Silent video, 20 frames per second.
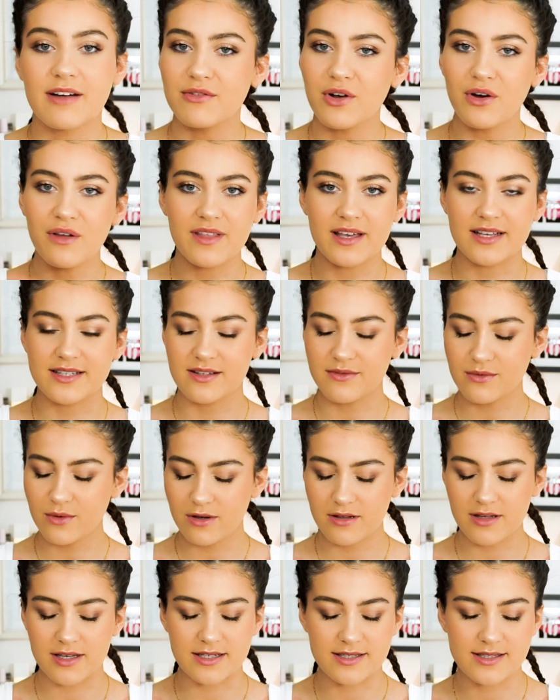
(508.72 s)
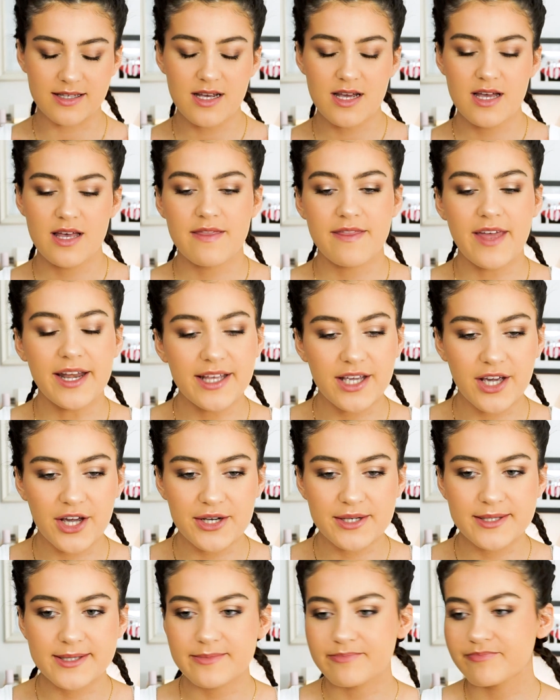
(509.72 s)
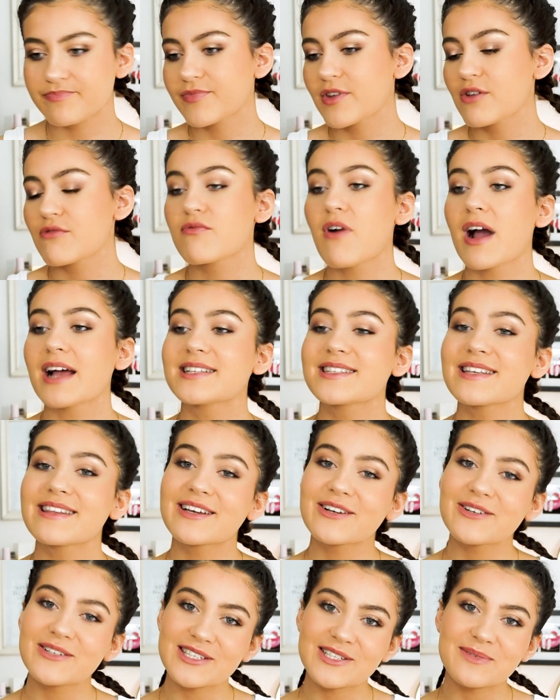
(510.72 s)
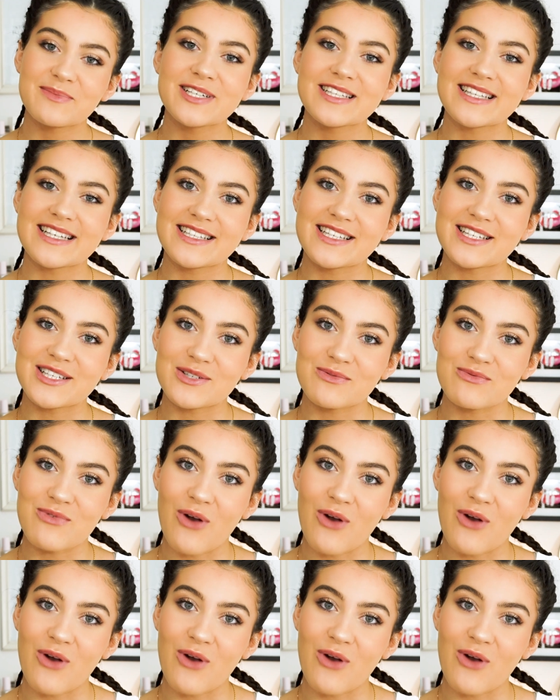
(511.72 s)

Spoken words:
I've got this, I've got this. Then he goes, right, so the customer assistance